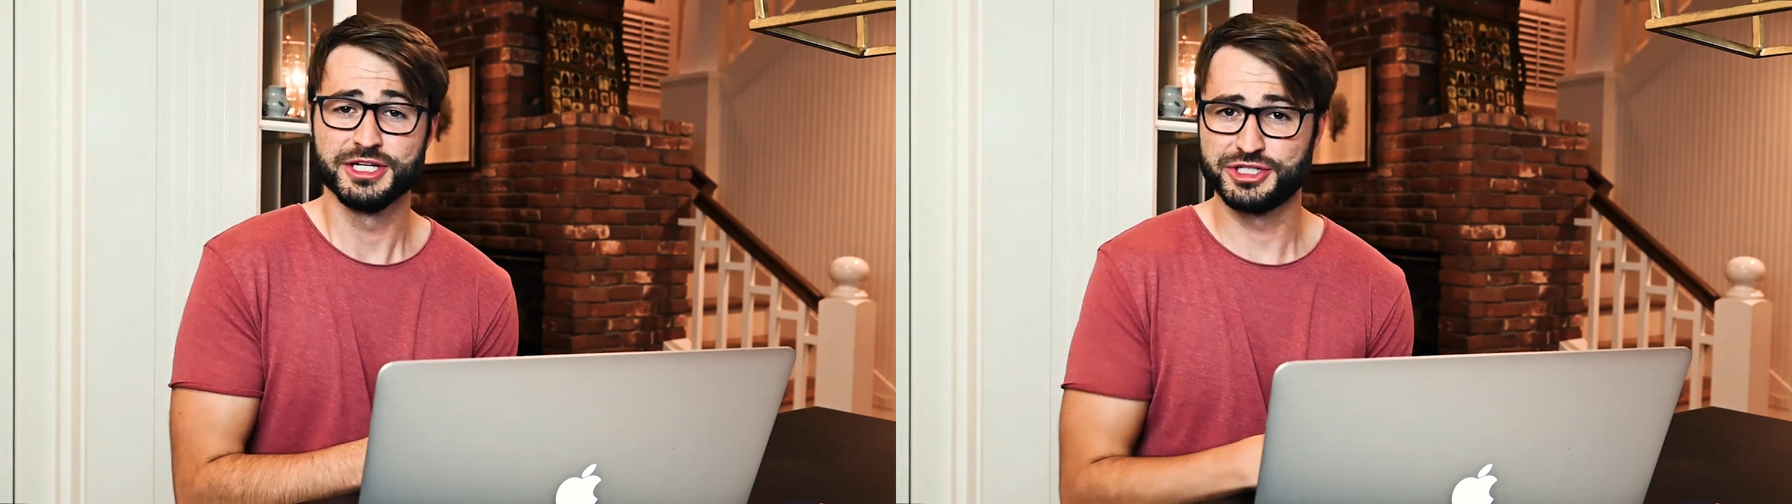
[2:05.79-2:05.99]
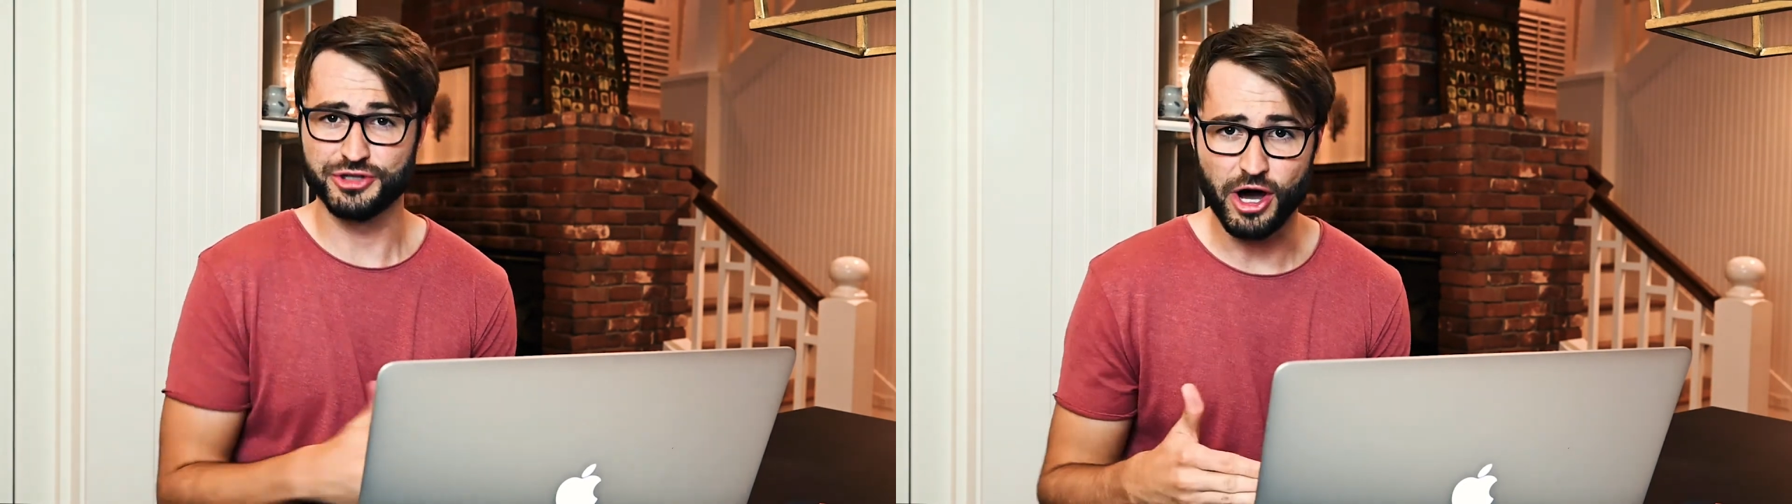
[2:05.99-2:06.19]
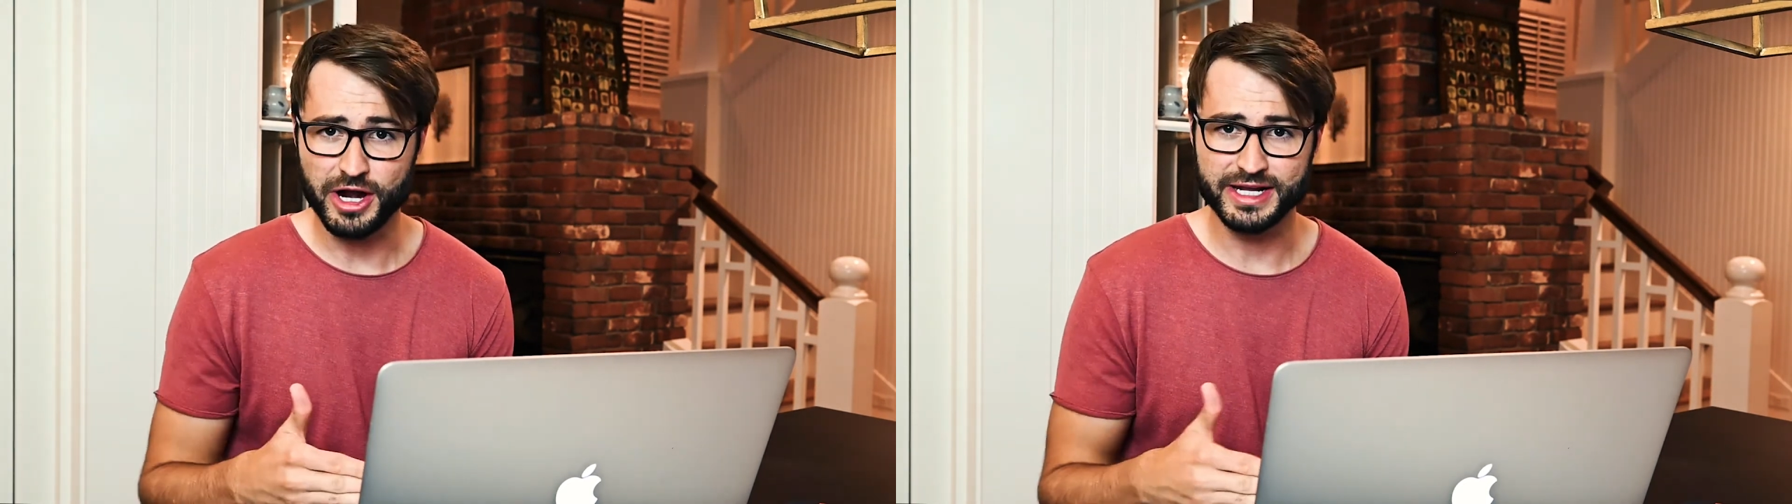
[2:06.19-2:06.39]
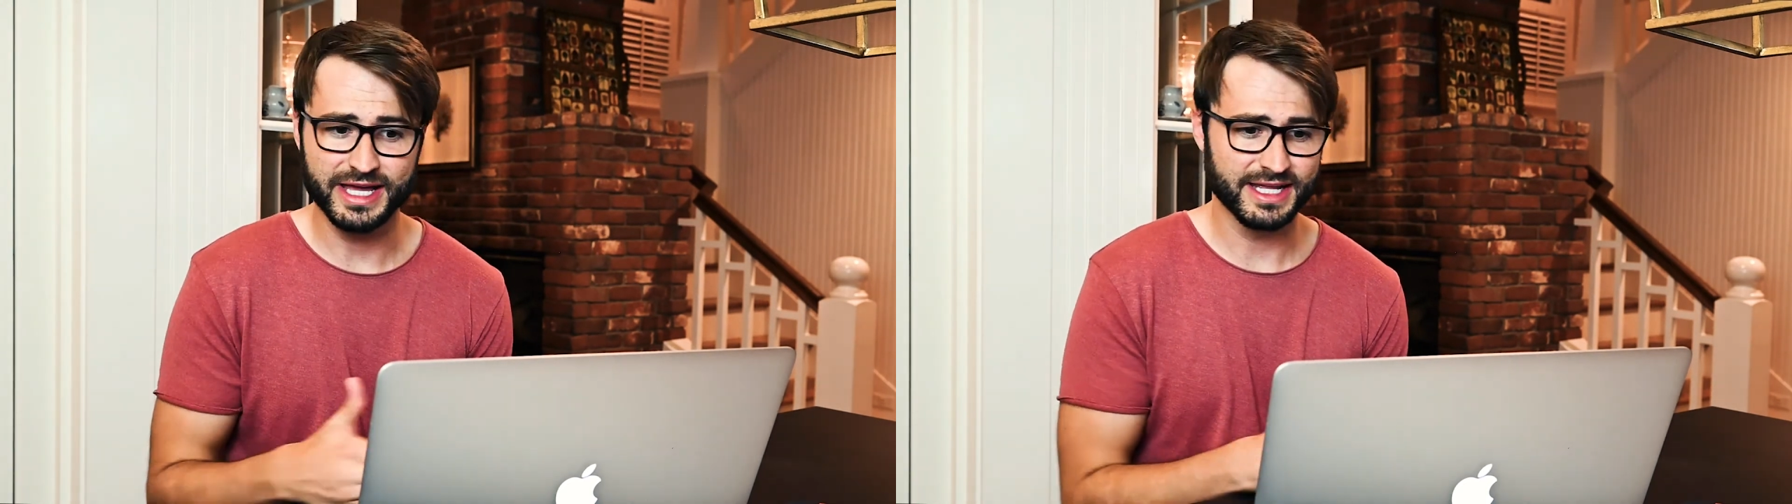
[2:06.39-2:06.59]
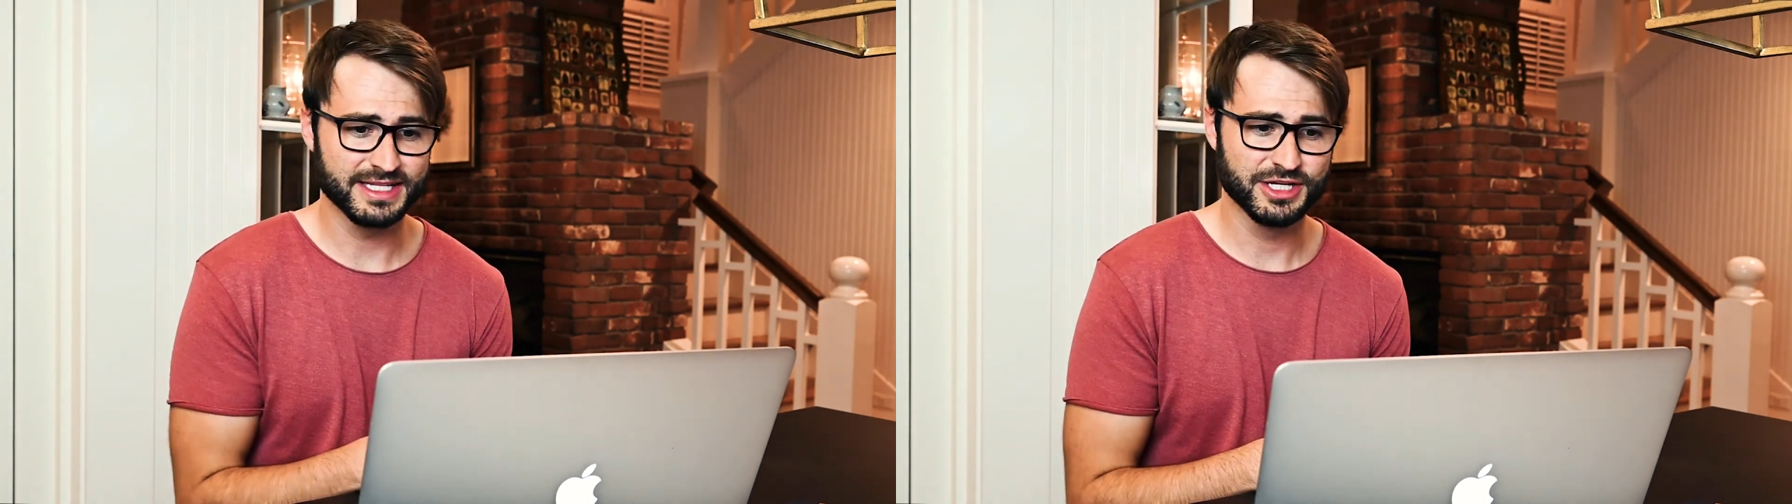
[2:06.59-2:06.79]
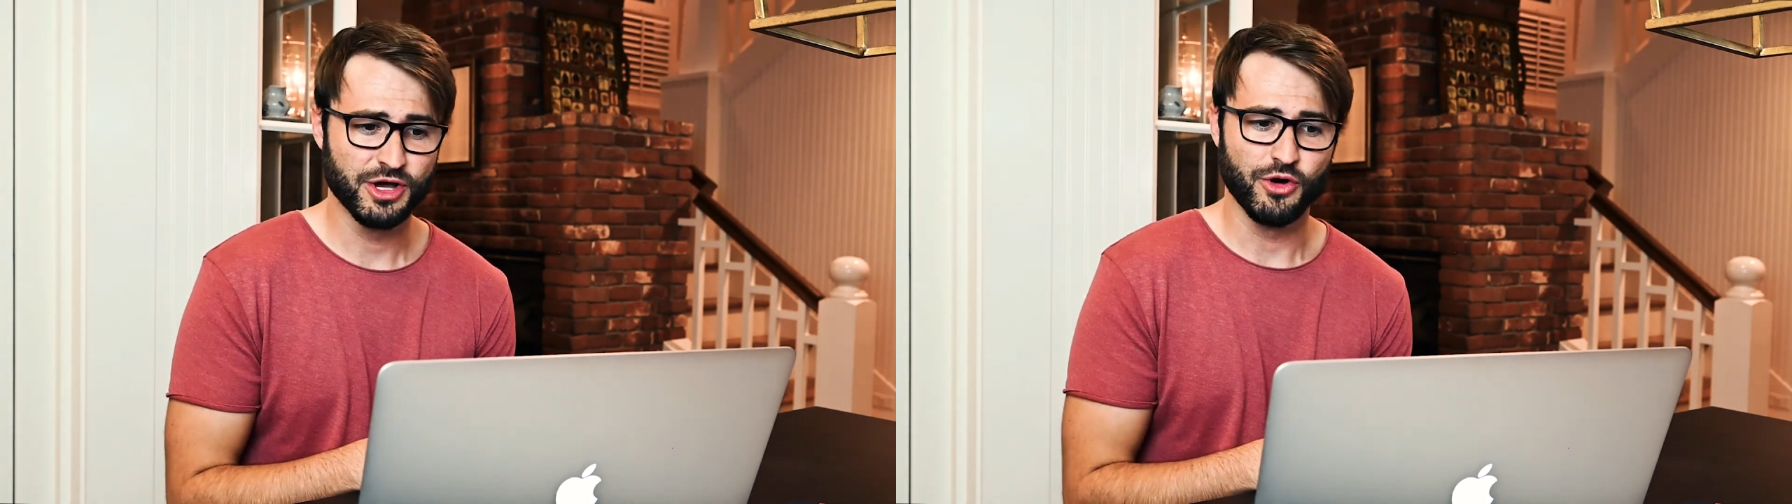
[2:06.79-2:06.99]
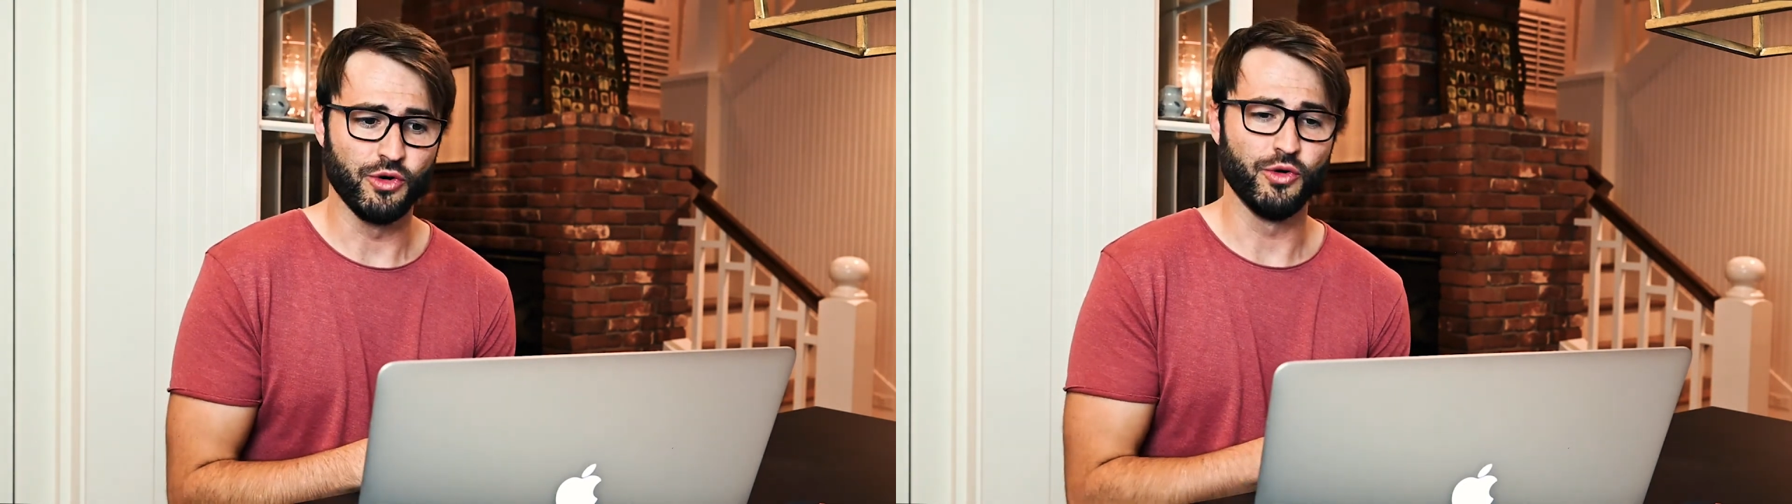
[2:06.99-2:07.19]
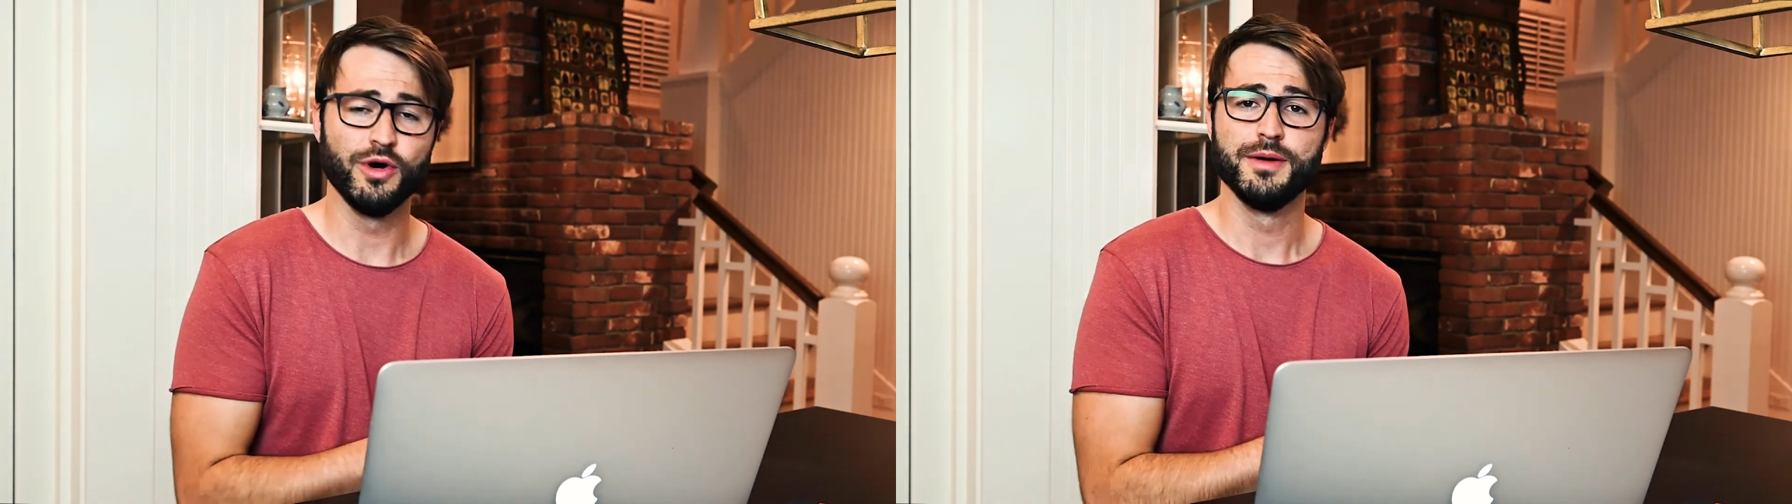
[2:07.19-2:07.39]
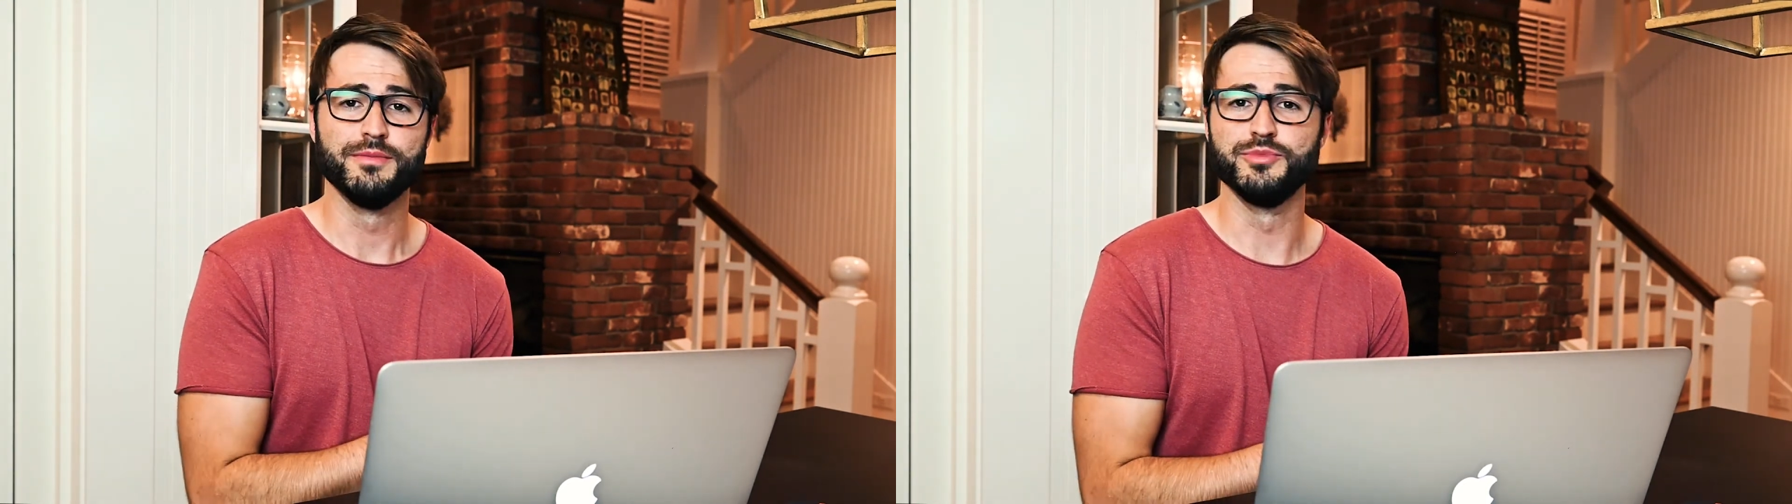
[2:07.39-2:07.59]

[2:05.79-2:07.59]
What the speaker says: start an edit or